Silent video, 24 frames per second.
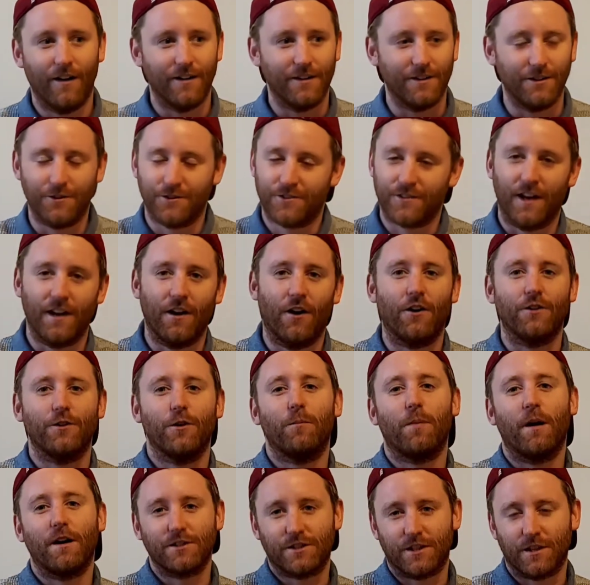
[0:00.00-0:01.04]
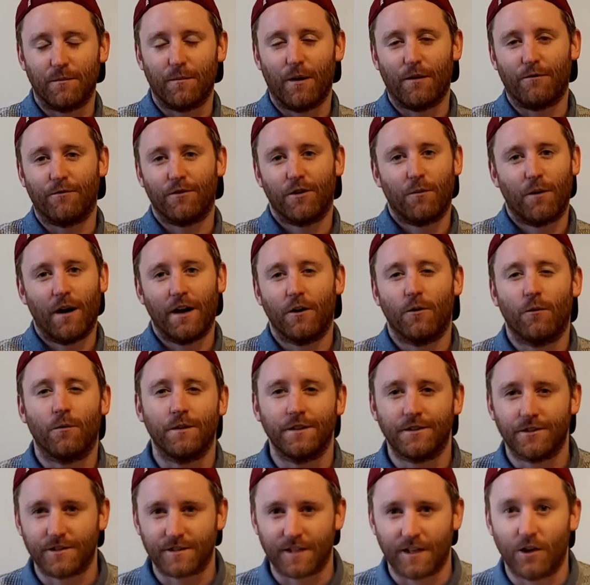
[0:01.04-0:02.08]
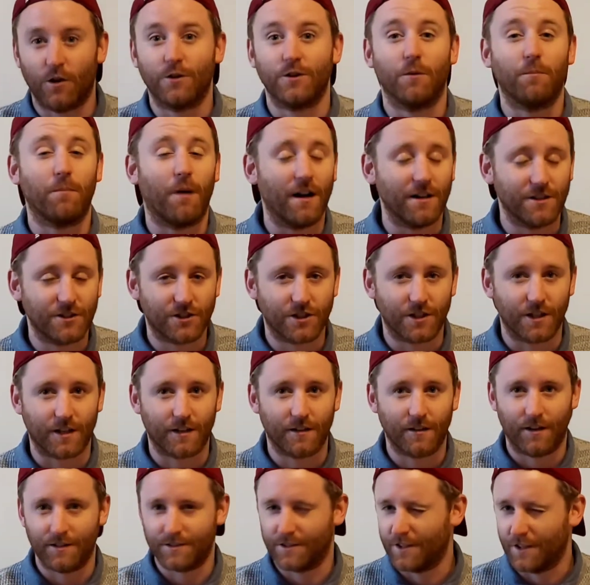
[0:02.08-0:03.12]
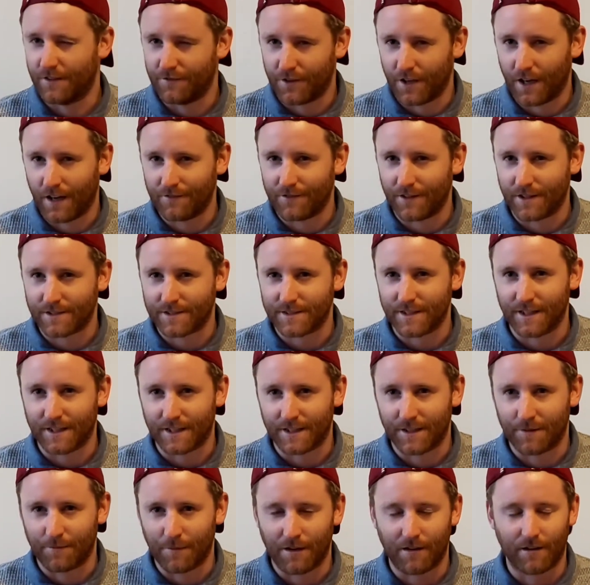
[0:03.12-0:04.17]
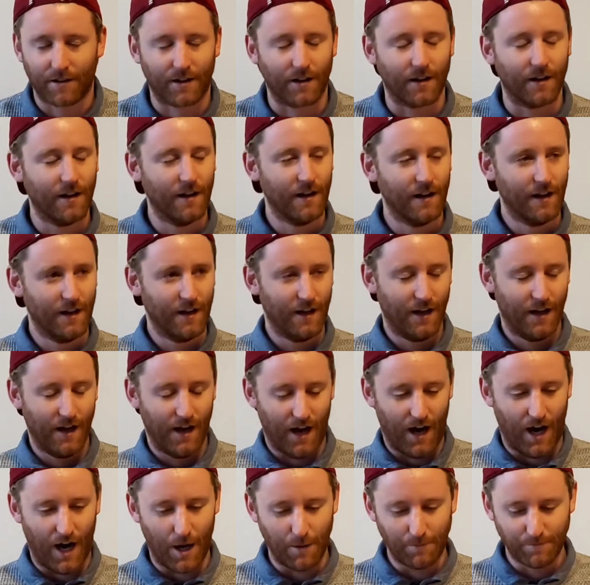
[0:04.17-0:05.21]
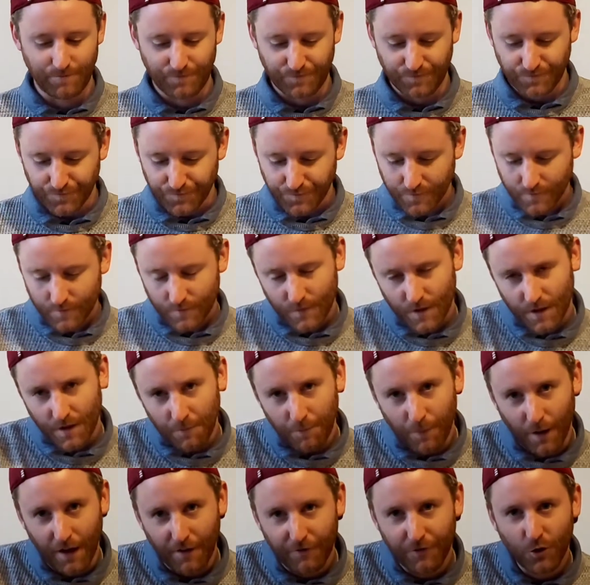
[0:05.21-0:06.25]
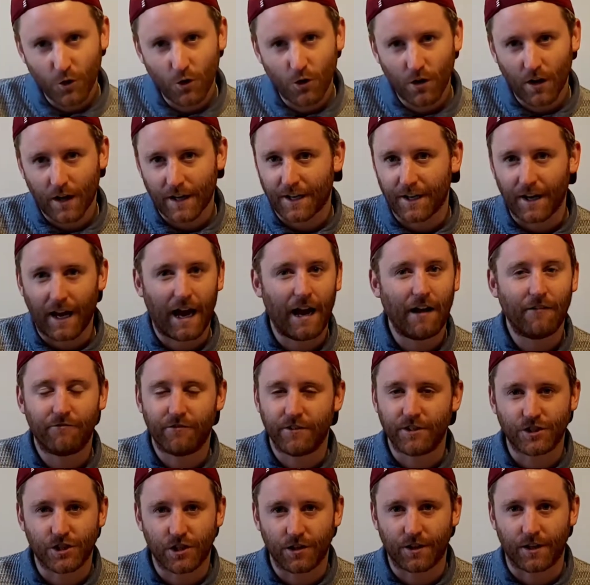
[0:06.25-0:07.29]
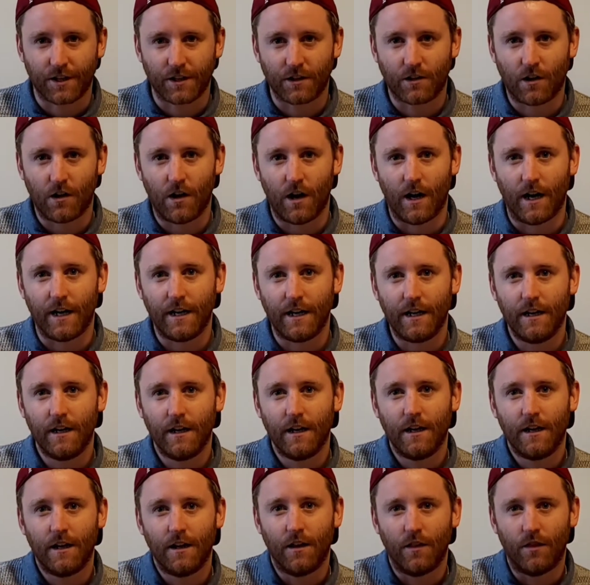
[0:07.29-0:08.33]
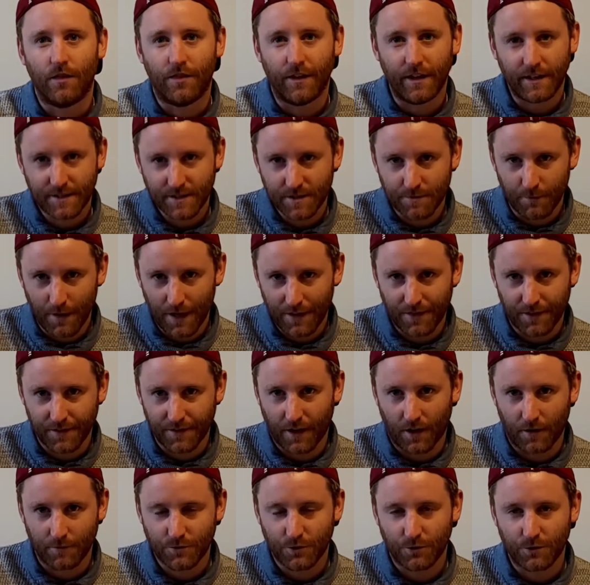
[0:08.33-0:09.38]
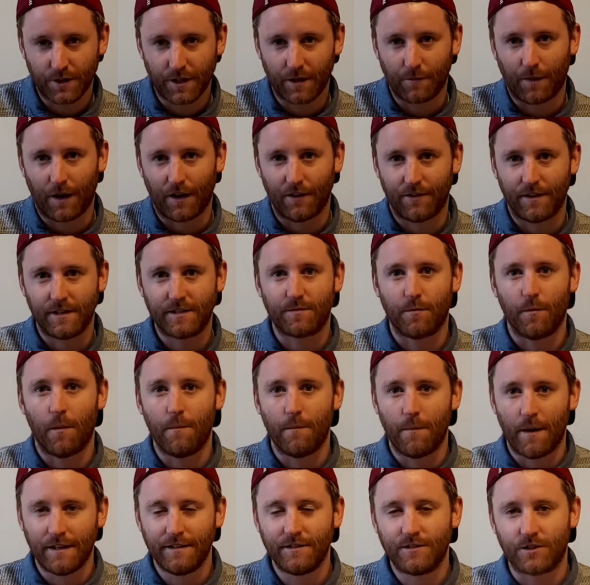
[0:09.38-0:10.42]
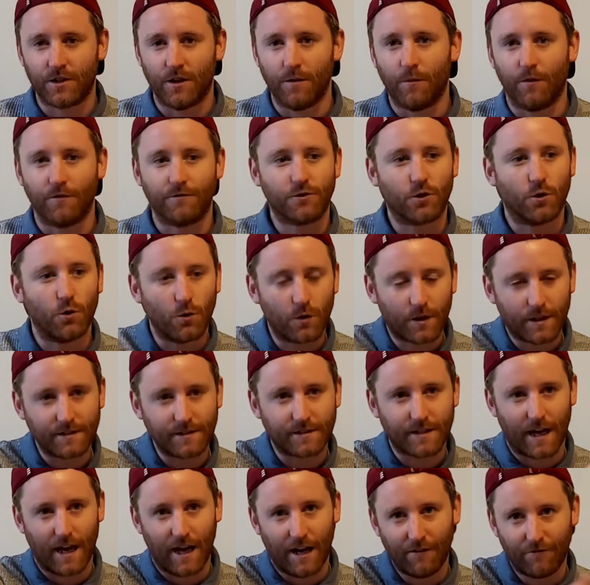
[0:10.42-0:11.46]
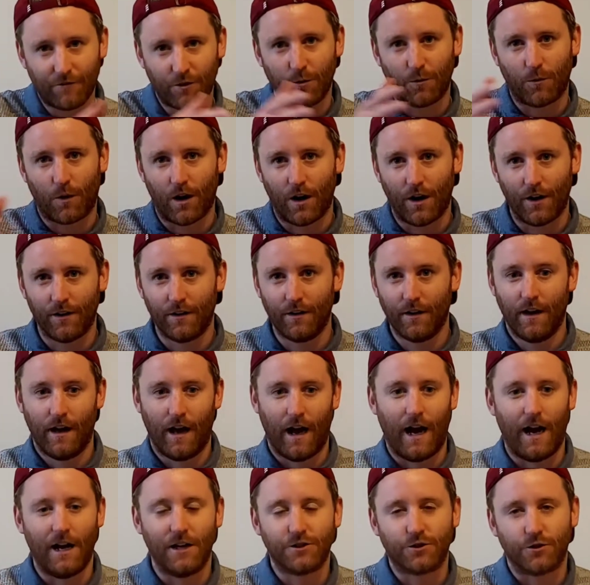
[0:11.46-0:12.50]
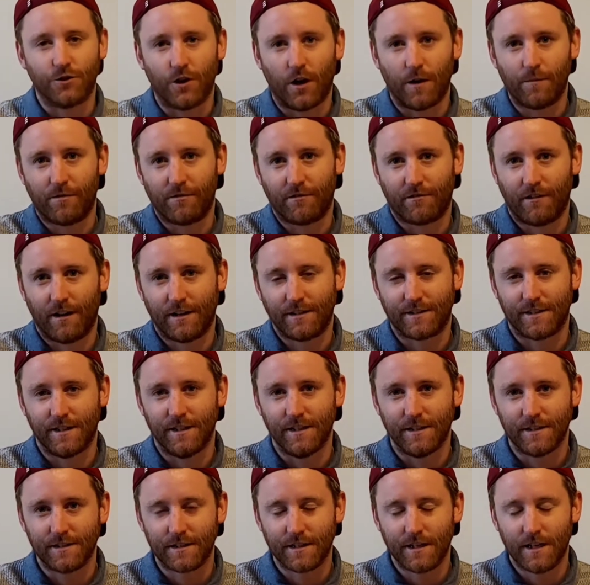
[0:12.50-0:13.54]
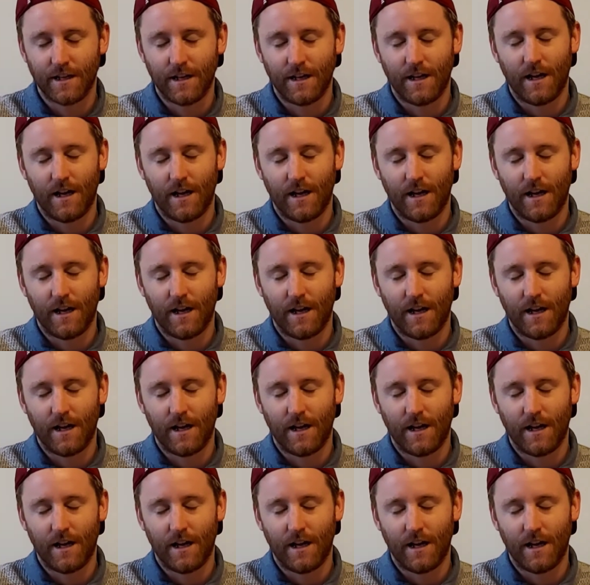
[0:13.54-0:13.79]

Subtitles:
you say, oh, you're punching above your weight, or we just say, oh, you're punching. I don't know if you have that saying in America. But if you're like an average looking guy, this method that I'm talking about, this momentum of talking to everyone as your night progresses,